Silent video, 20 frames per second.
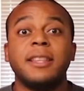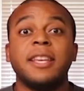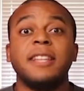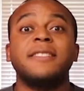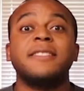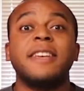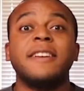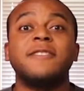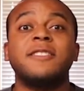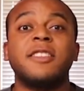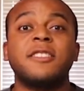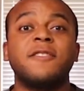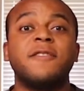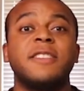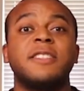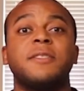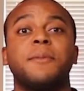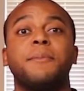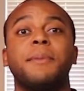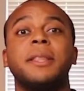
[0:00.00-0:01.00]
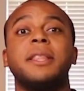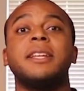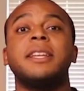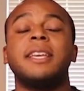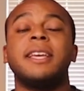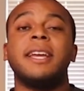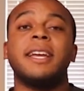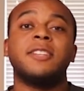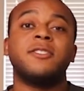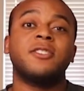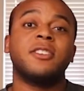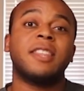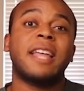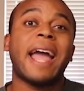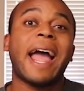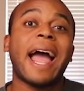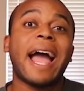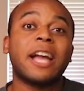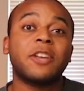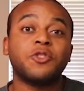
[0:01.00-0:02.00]
This gives us visibility into
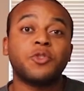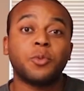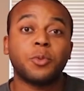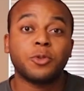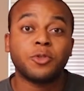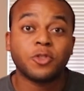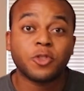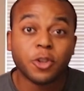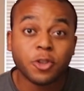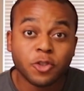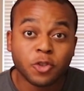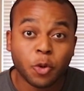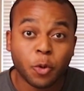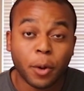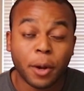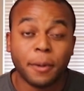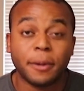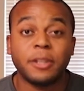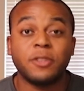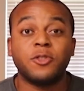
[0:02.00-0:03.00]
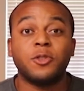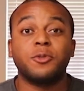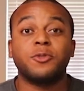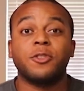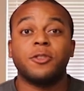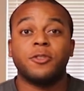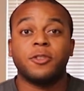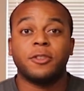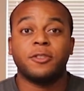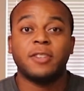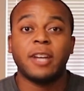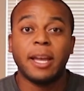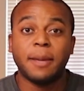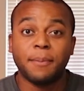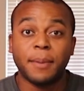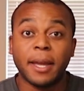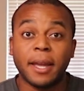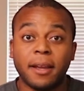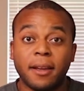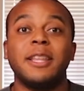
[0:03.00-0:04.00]
the actual search queries users are
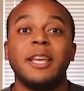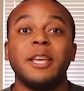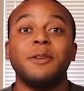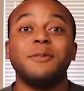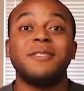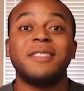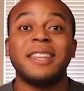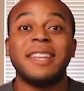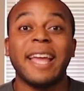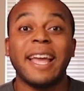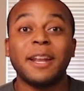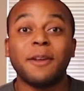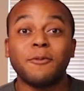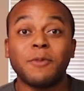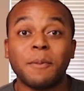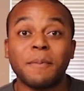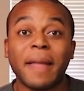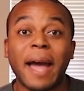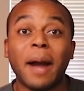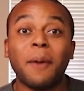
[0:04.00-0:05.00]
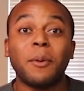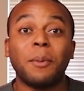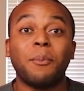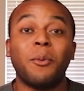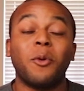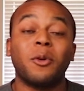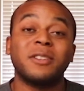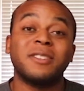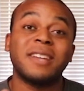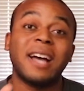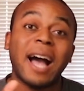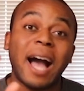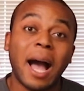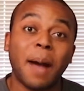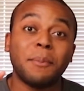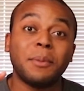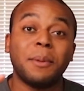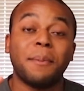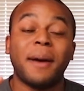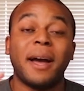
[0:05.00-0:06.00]
typing. They use the data from that report to
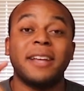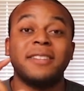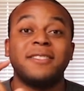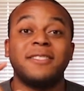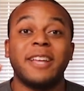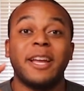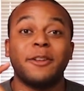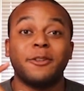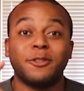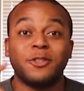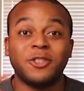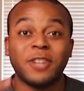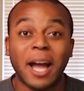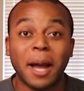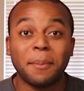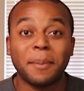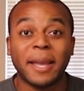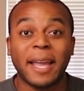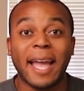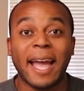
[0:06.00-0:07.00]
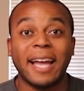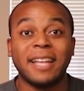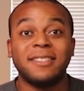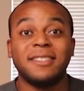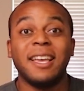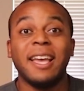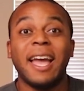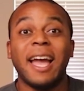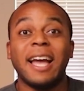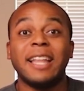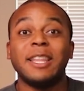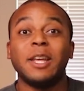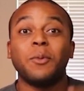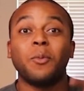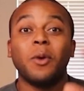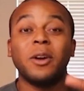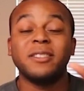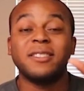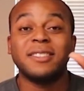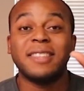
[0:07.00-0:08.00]
optimize standard shopping ads, and
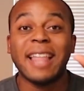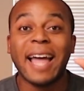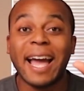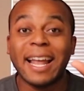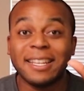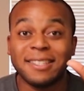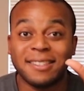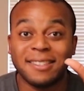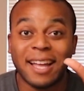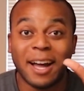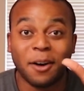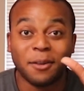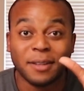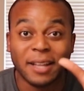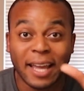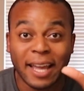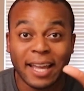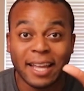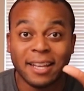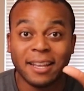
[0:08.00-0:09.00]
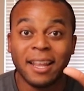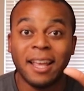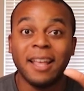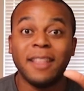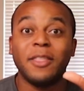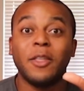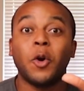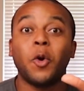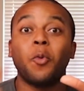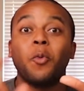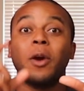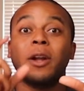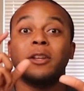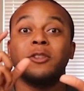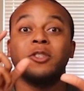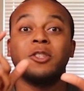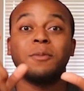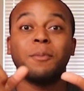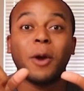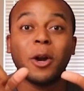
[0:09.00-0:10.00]
then once that is dialed in, they'll run
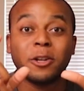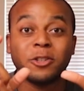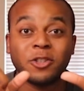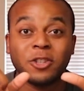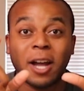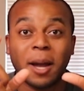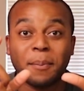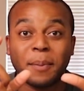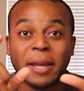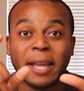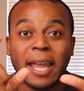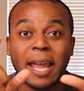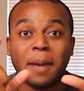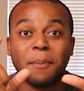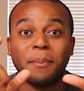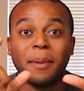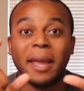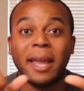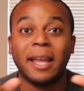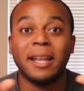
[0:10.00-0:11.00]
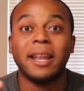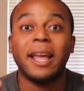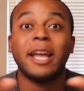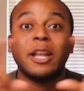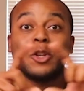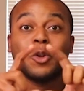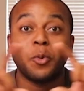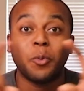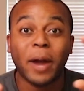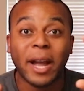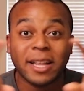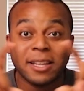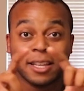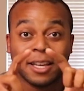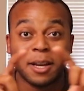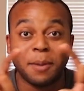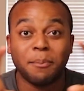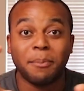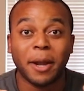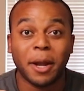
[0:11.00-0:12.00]
a smart shopping campaign and
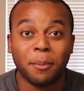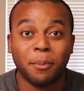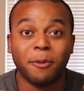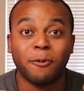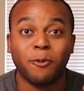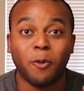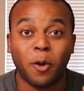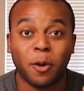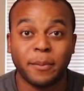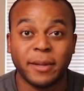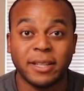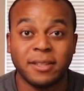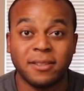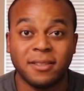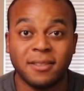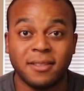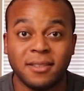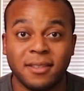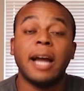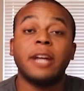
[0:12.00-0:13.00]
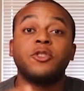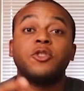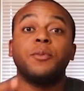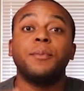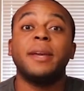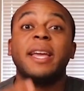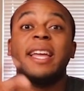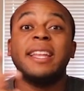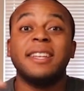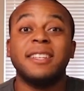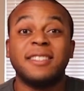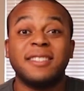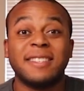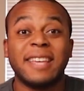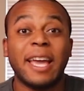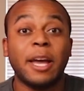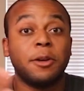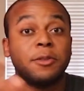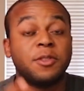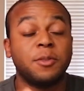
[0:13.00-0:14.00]
directly compare performance. As you begin to
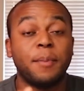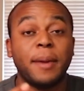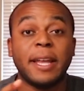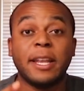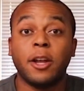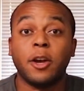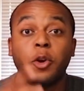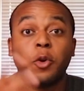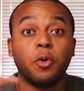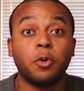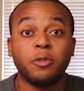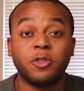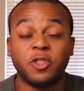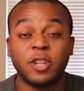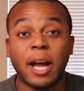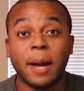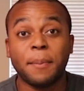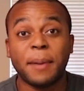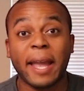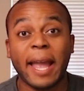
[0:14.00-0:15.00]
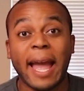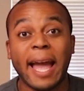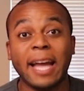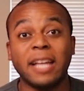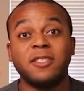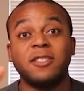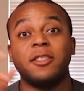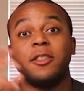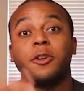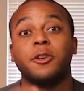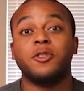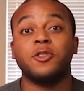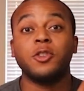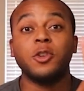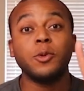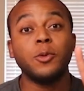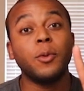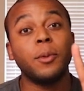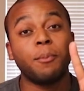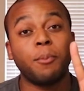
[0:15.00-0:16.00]
scale spend on Google Shopping ads, there are
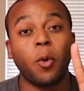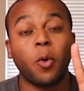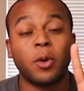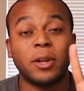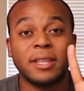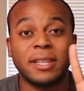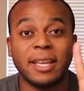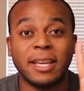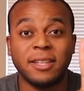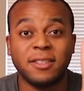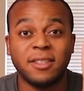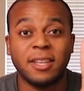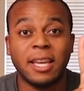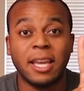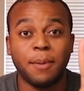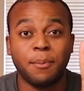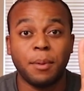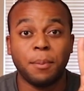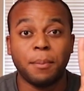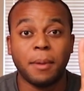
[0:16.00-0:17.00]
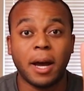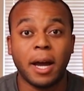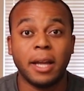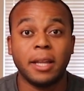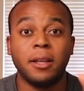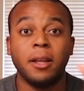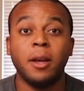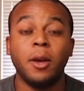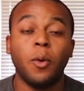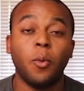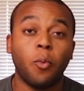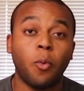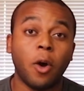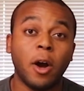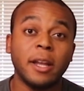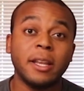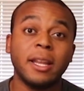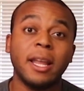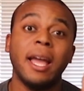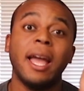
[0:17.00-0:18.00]
two important things to keep in mind.
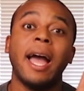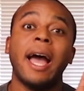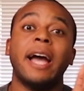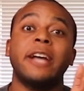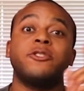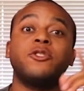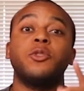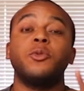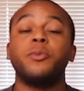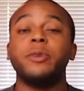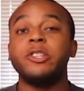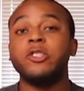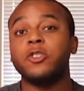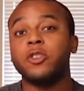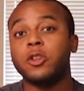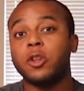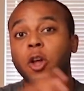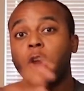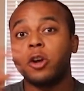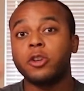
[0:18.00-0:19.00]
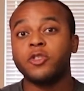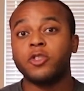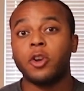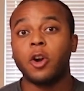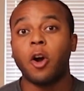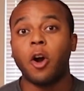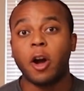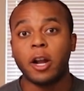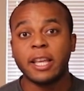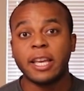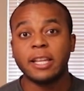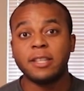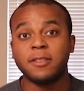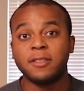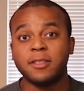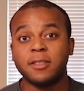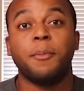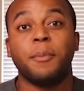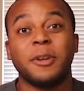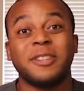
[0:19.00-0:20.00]
One, as you reach a larger
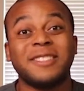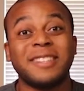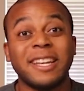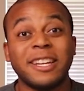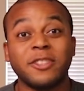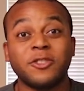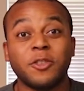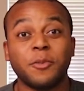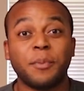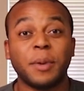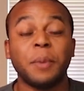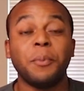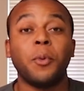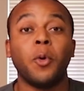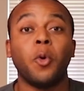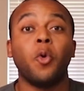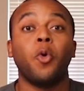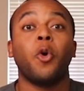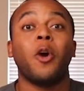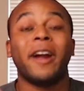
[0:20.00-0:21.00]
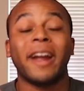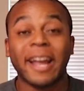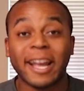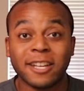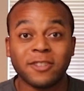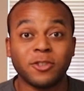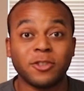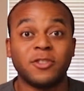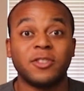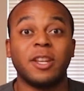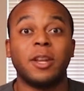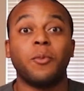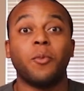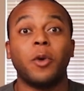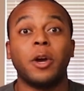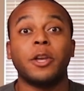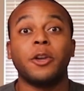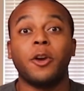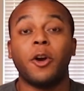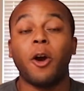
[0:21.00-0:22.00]
audience, the percentage of people who are interested in
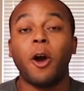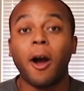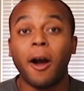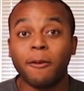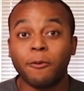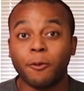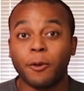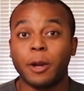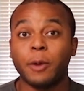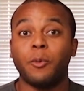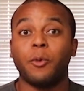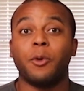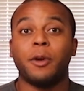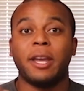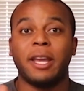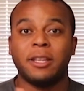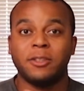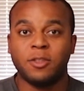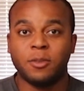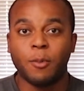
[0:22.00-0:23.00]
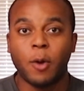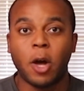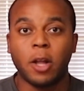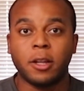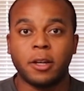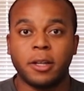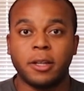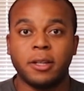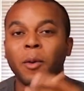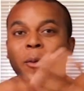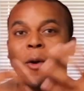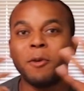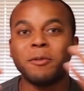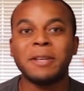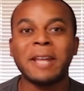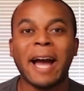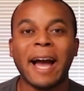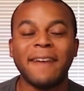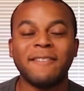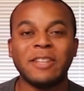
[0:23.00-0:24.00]
what you're offering will get smaller. We
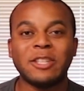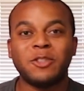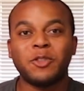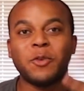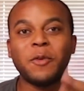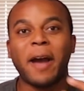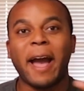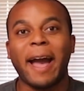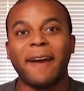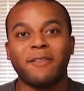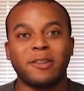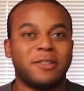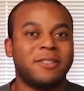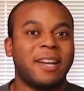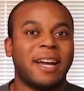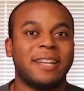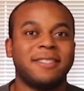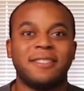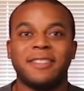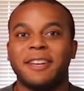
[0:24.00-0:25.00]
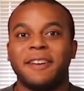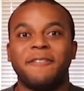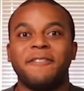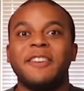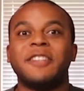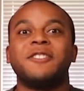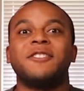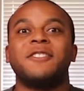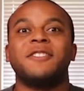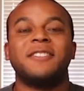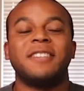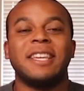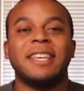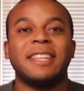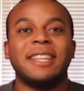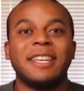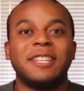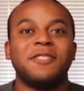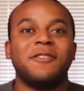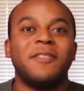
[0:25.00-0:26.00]
won't dive into advertising efficiency
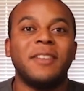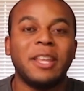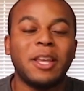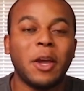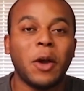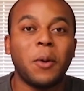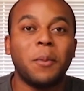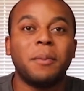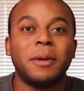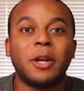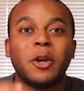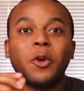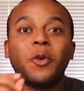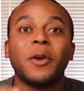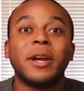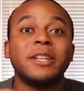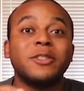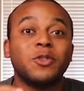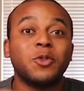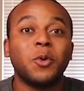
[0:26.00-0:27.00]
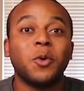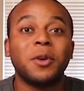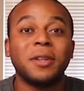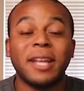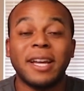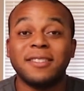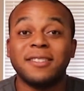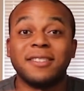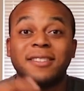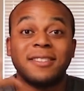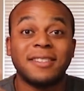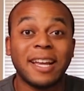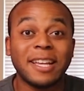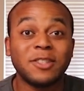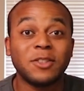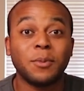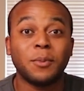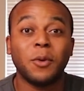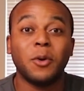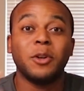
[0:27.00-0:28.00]
in this video, but a great tool that's
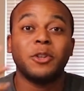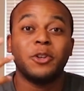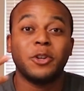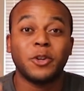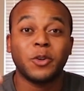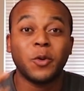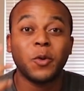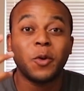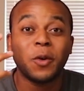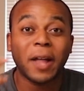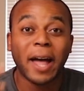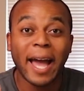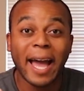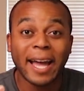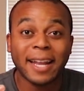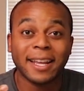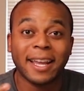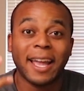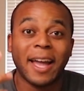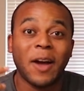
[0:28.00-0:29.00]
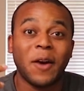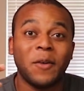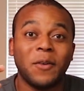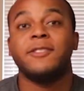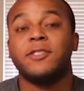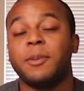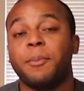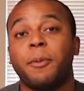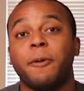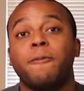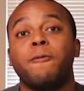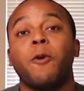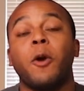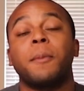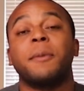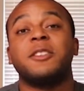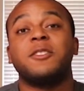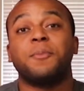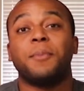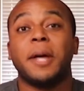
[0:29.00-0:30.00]
accessible in your Google ad account is the
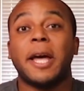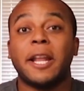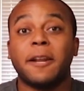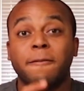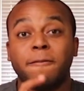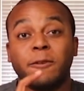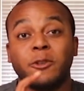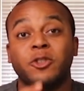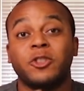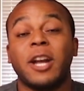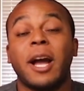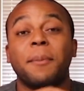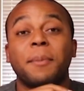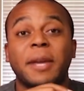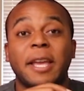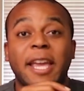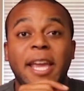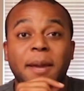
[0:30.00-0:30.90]
performance planner for shopping